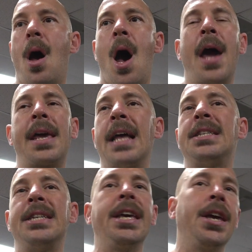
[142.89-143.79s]
I can't
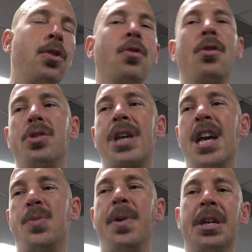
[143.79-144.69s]
see either of those
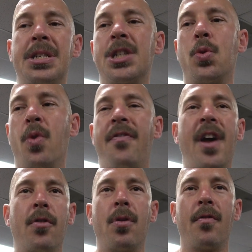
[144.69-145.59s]
guys being a six to one
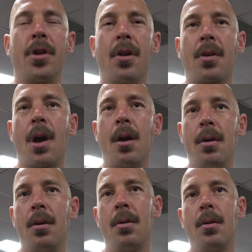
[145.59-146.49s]
favorite over the other guy.